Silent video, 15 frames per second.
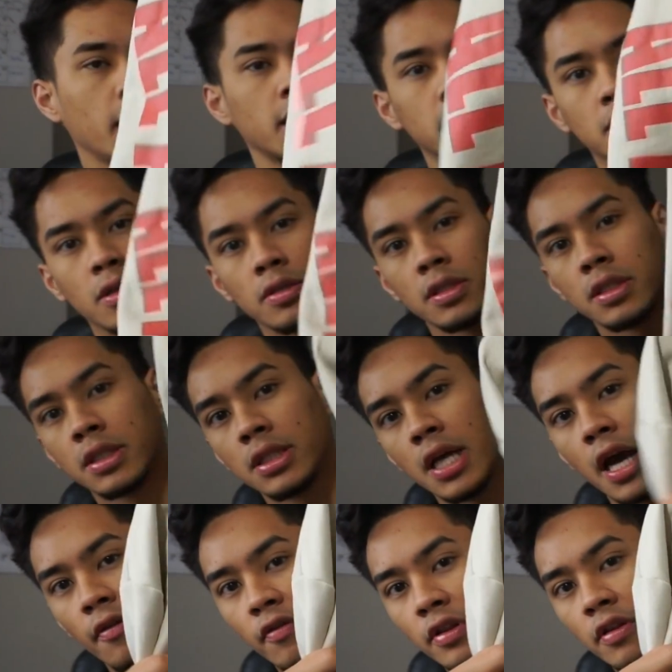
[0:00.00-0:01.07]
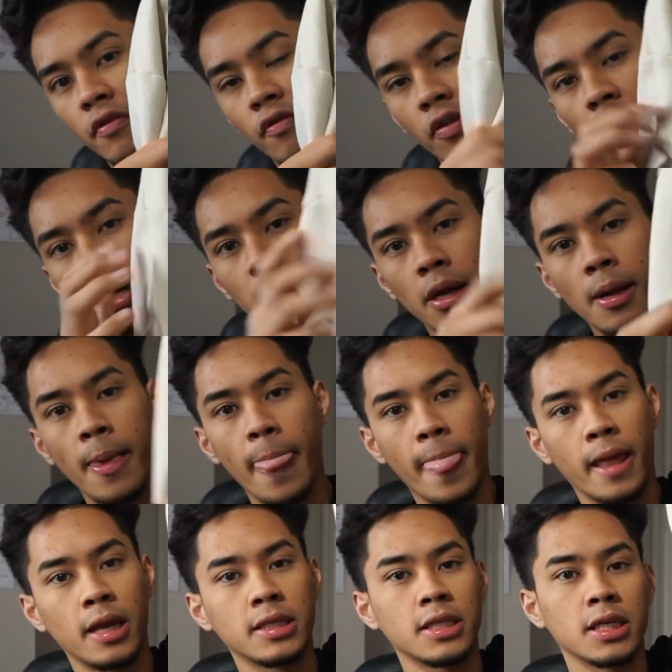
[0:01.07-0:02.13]
then it says staff on the front
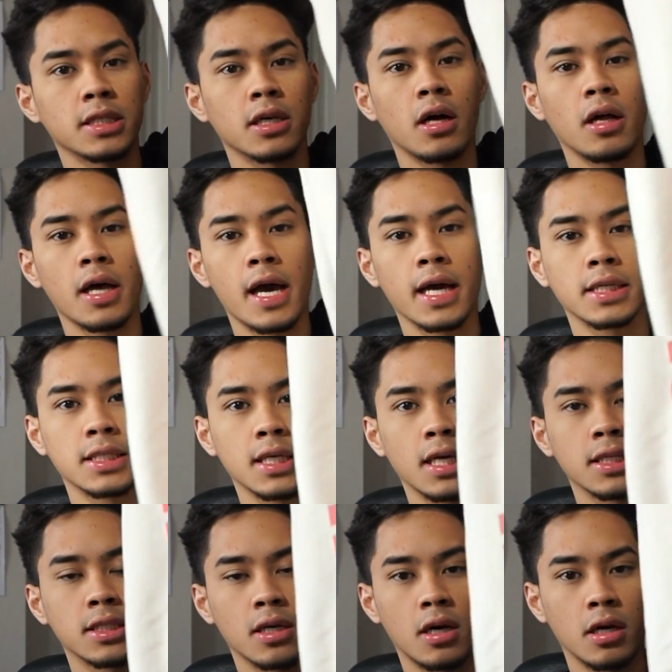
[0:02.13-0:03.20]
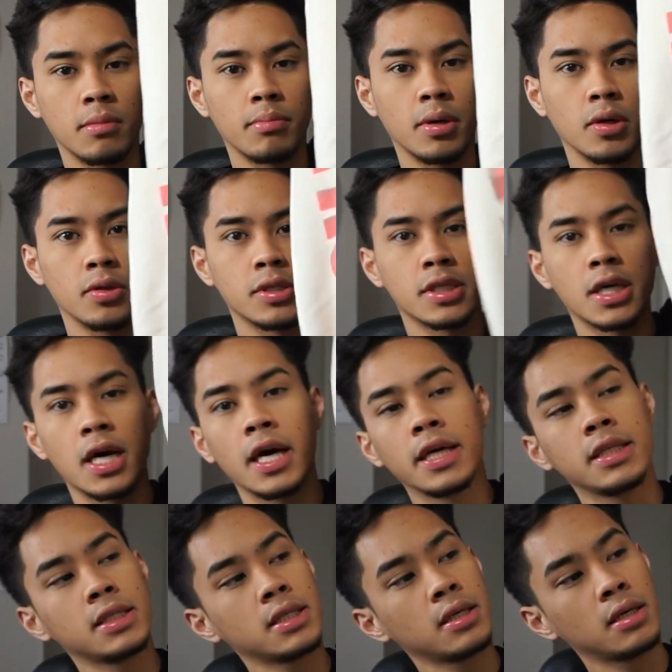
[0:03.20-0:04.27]
and it says all access on both
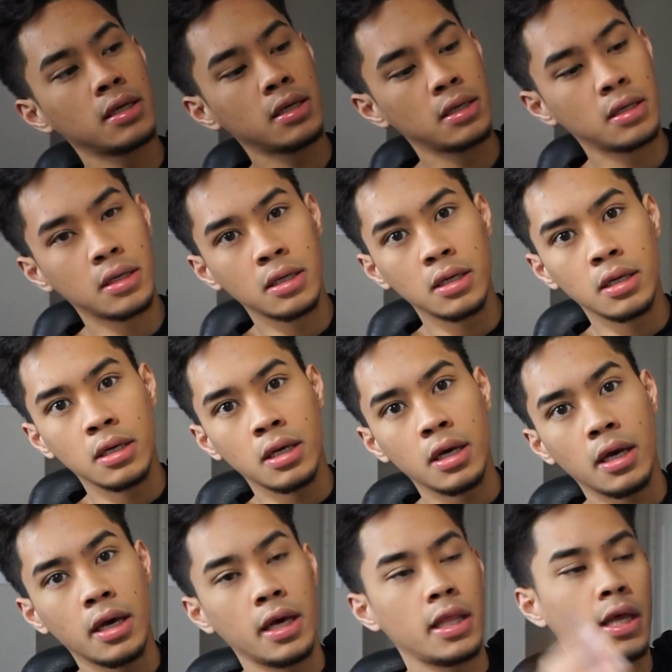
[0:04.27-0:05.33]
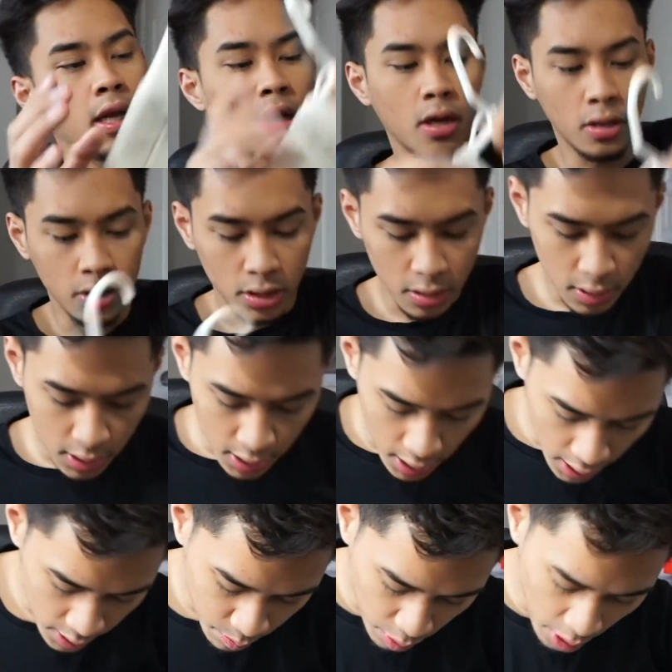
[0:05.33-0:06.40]
sides. And then it also
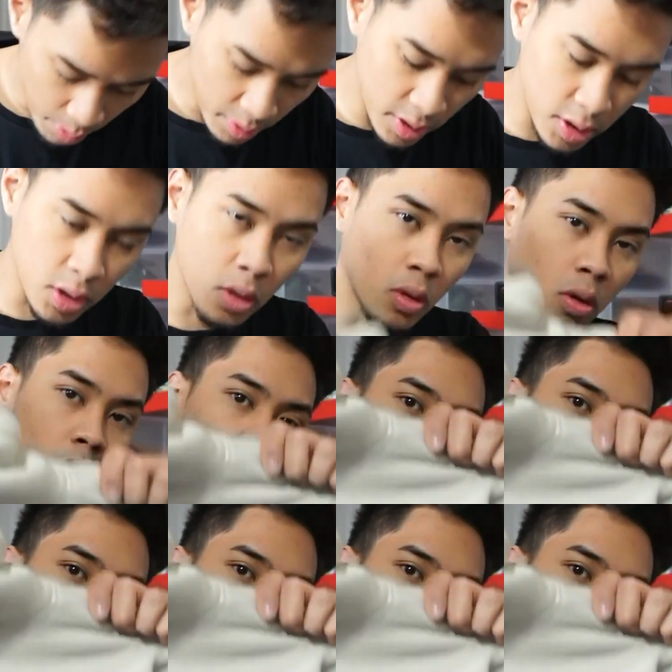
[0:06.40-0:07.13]
says purpose tour